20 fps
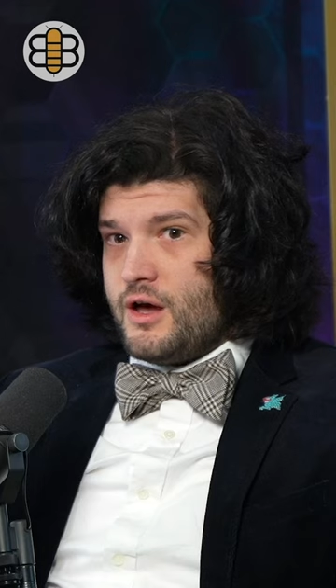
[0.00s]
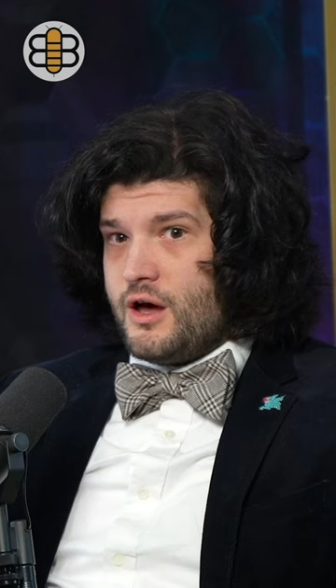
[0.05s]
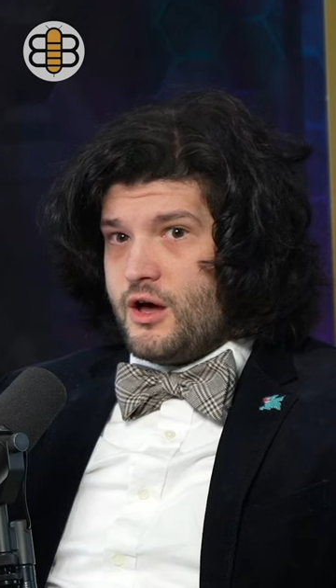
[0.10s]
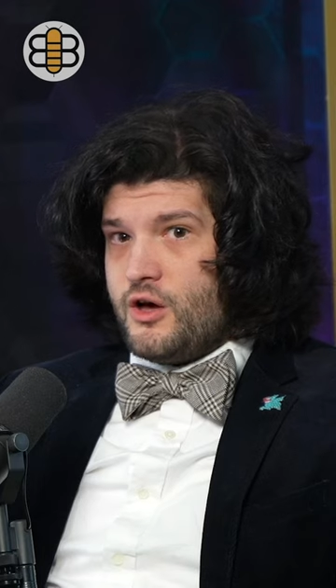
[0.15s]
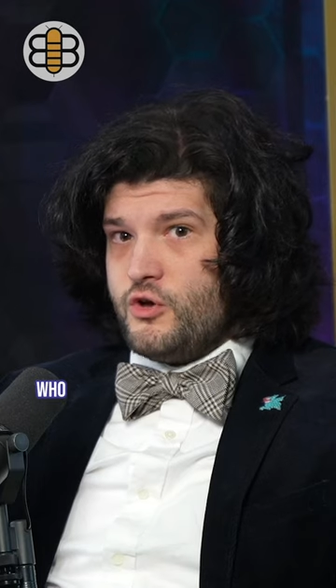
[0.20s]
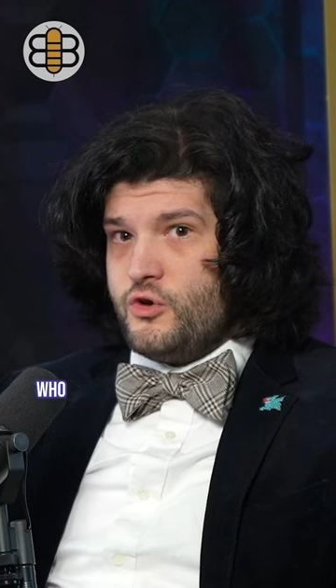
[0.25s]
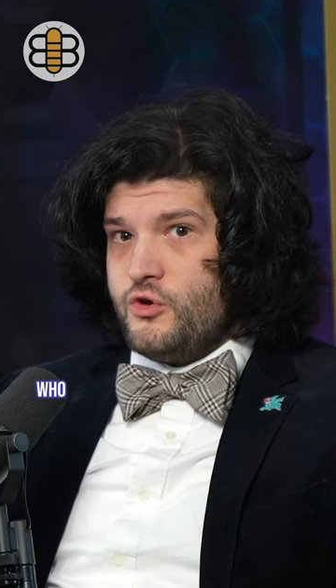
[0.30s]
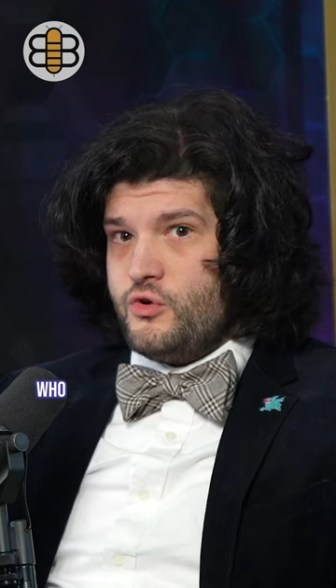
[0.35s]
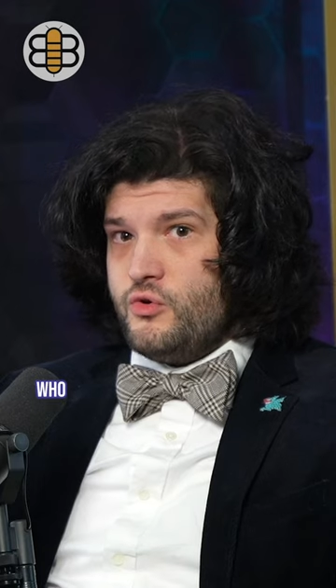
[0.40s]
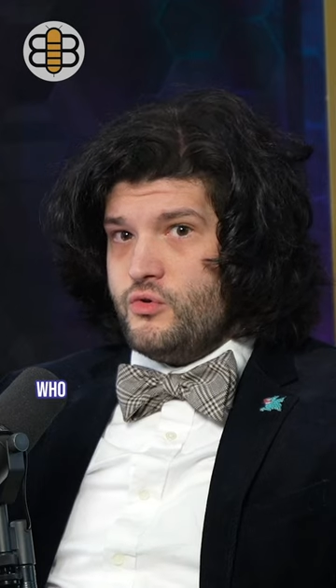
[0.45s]
uh,
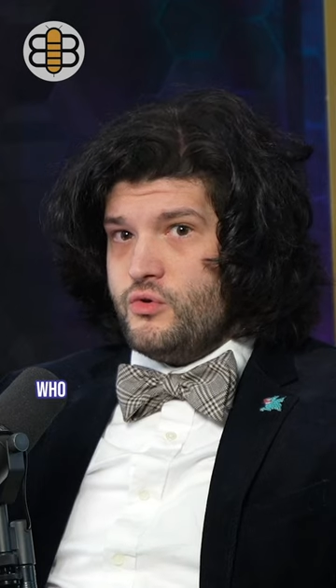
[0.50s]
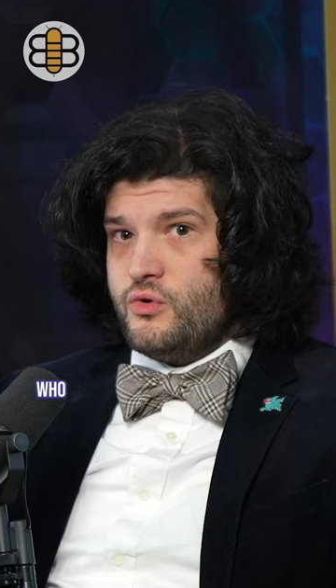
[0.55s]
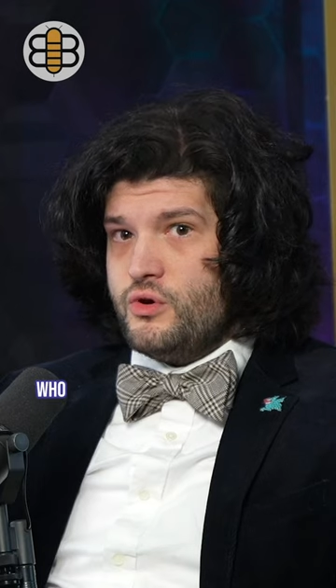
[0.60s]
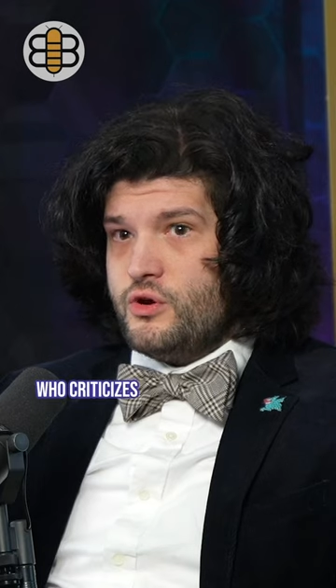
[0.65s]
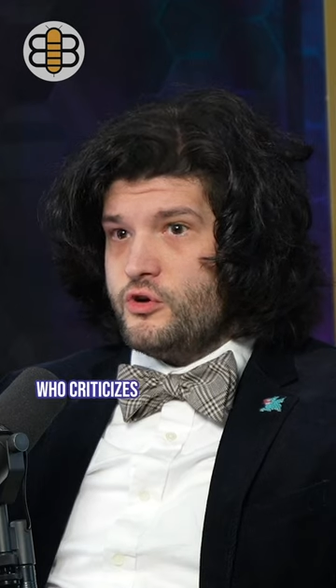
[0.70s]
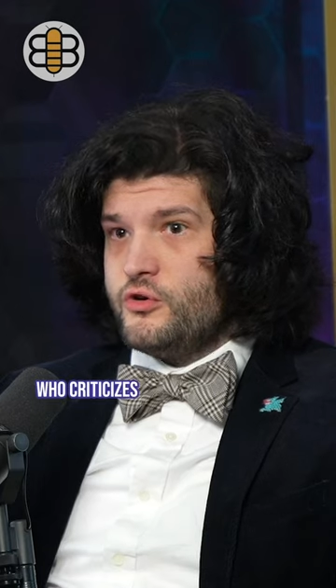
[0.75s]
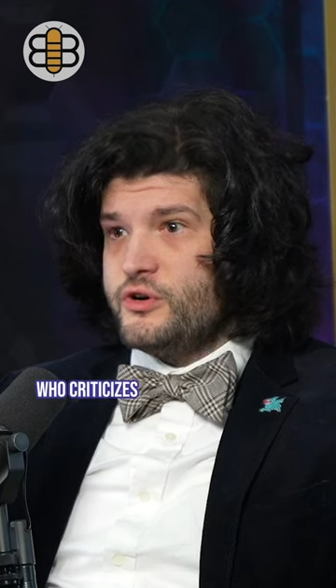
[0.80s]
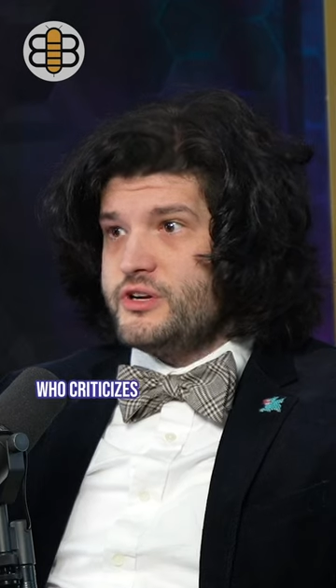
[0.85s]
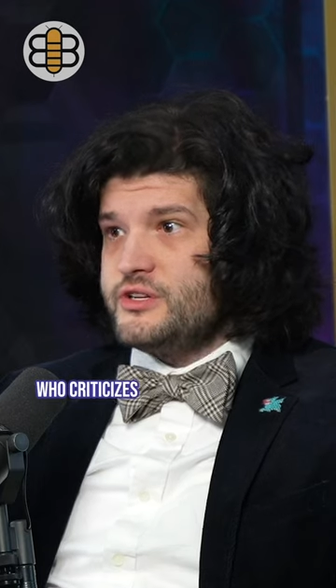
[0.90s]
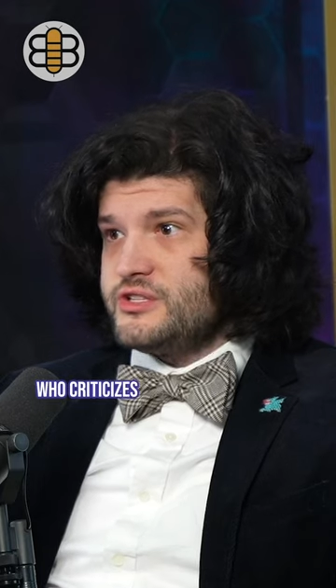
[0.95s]
who
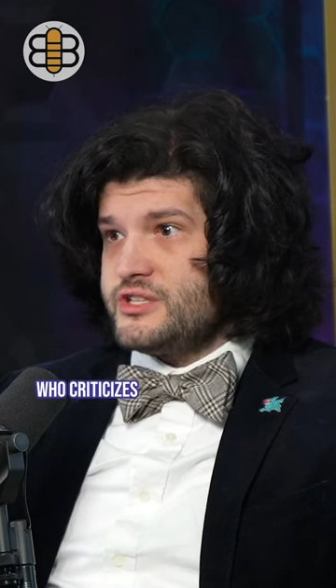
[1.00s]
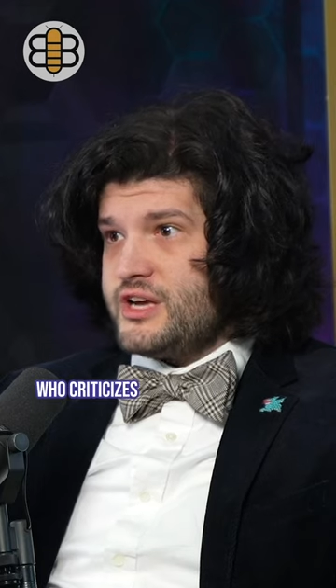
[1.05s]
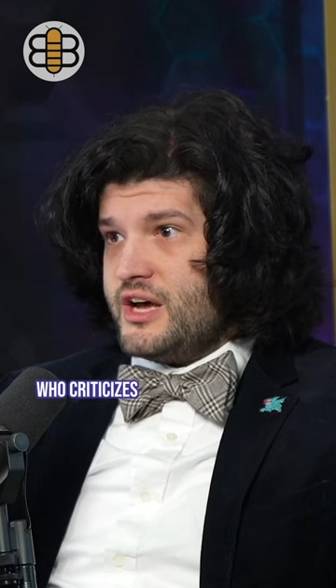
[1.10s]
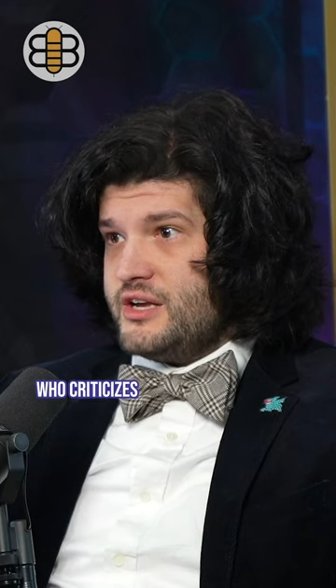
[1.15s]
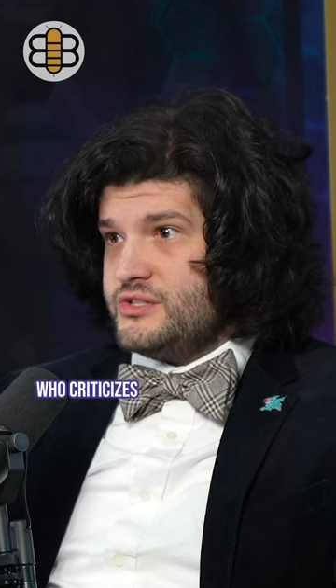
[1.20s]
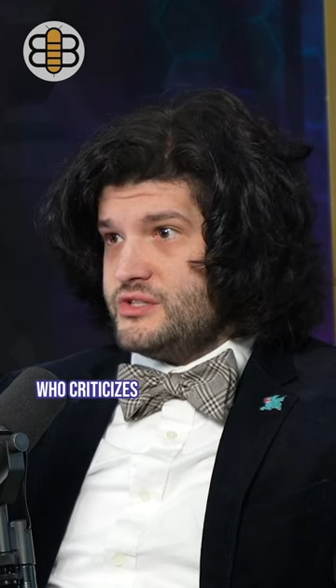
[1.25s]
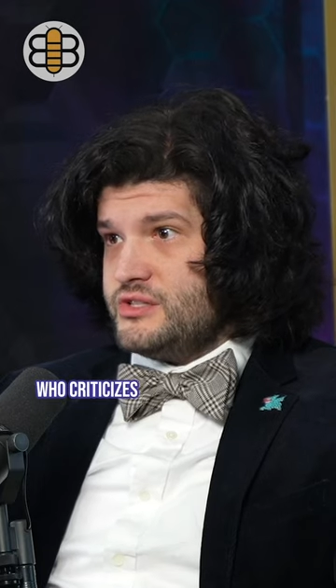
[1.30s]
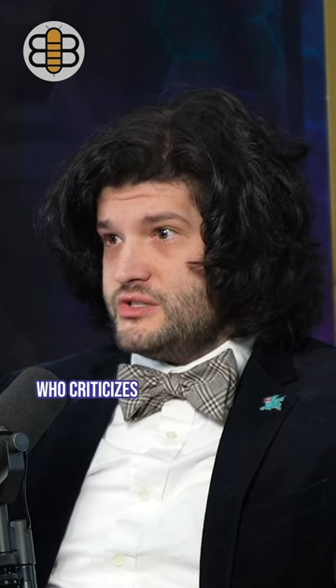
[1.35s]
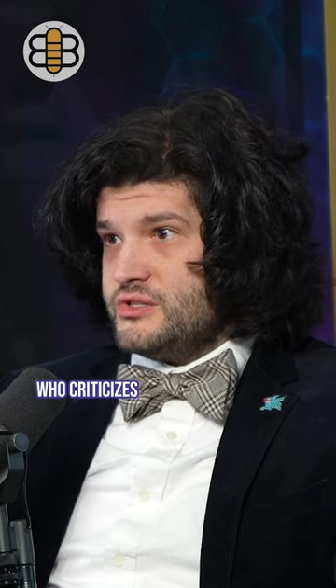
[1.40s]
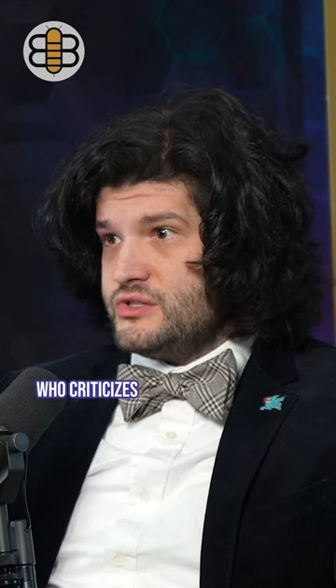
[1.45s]

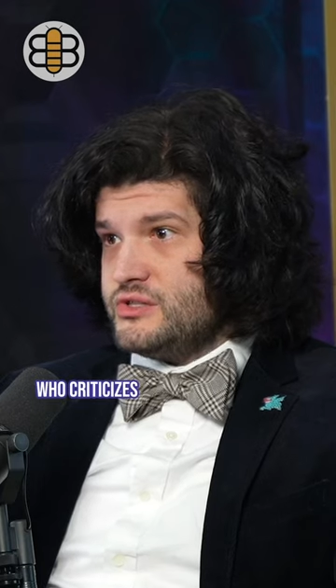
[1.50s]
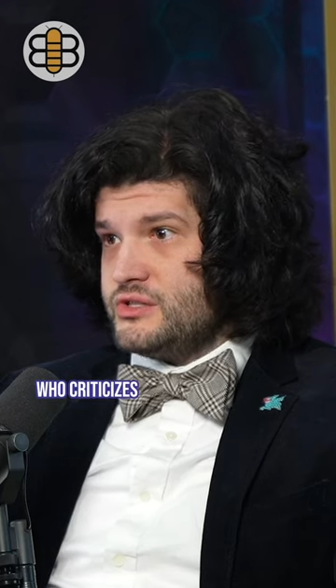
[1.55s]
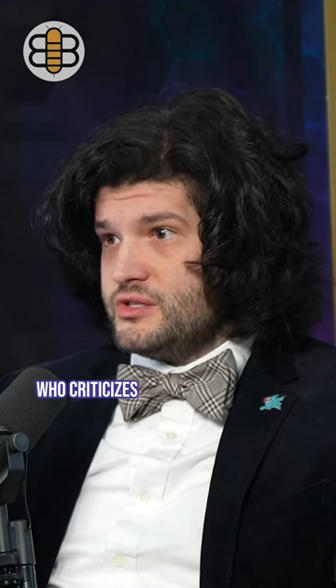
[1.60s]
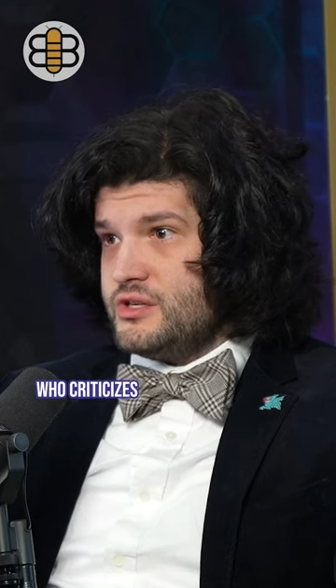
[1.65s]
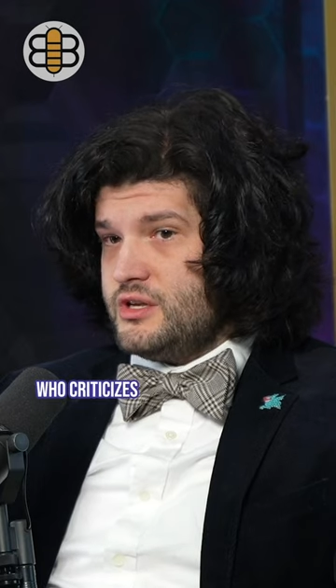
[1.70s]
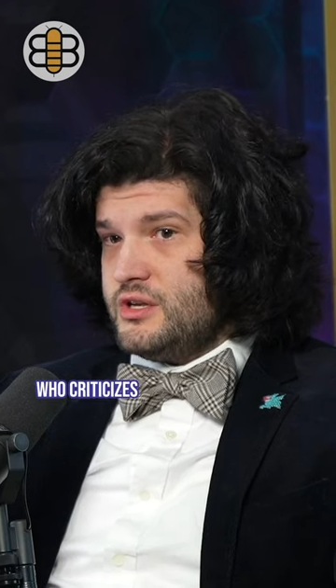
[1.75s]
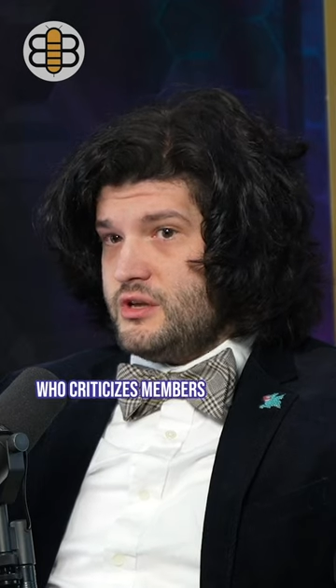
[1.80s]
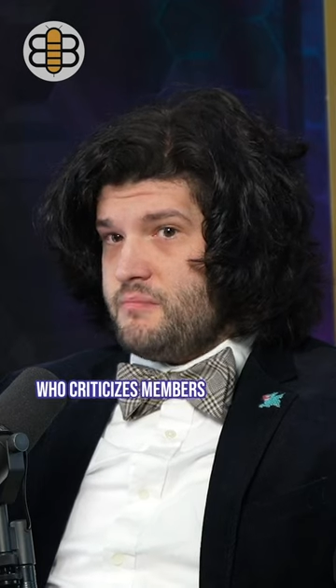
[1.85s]
criticizes